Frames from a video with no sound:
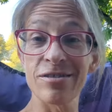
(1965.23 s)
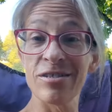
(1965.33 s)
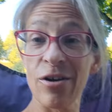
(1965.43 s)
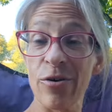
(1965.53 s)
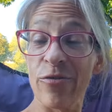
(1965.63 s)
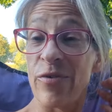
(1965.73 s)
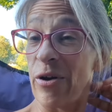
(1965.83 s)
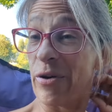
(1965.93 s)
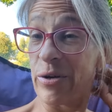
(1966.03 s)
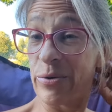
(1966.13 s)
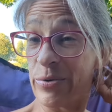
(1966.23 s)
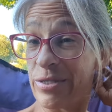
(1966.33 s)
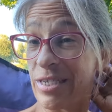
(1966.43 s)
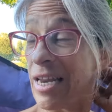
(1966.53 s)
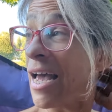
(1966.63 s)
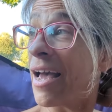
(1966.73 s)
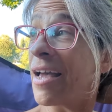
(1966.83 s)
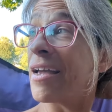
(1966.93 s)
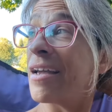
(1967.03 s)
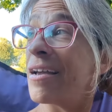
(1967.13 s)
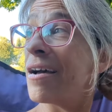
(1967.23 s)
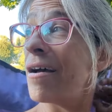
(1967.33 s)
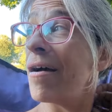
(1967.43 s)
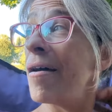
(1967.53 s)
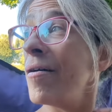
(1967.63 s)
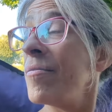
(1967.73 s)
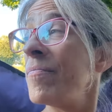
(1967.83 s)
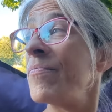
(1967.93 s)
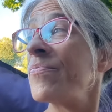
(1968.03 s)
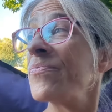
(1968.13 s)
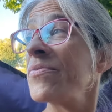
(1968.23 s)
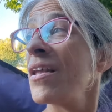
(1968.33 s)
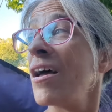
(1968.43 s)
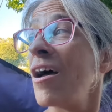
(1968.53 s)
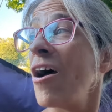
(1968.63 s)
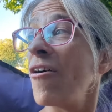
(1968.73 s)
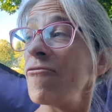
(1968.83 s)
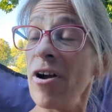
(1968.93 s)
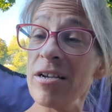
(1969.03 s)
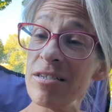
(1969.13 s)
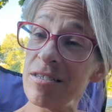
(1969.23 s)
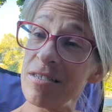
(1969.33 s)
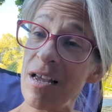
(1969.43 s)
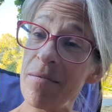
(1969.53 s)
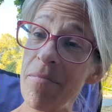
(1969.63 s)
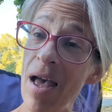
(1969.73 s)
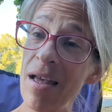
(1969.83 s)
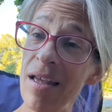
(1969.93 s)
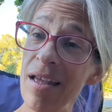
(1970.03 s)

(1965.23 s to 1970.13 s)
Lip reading: So very cool today. A friend I met